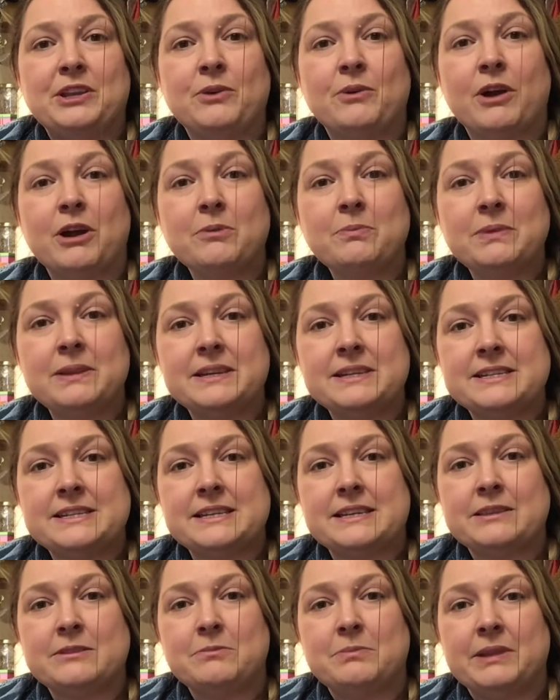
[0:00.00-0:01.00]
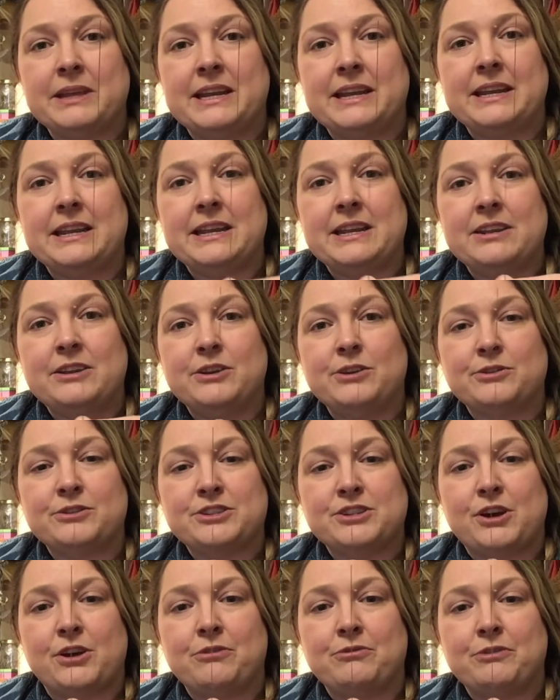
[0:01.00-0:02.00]
are placing the blade in your
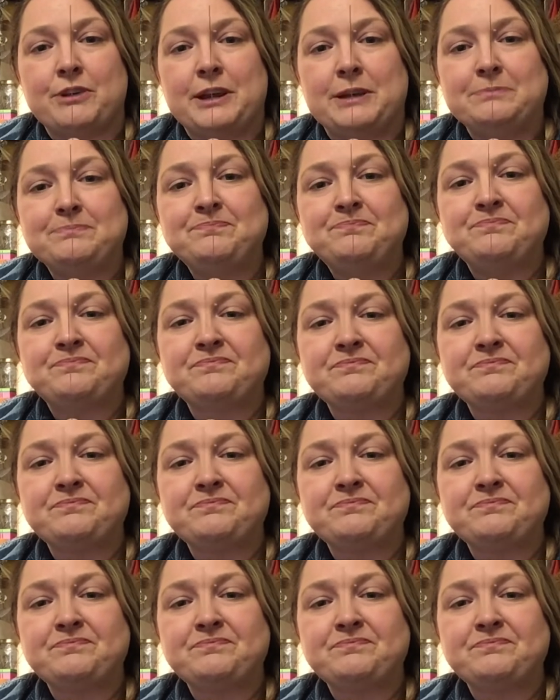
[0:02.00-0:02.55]
saw frame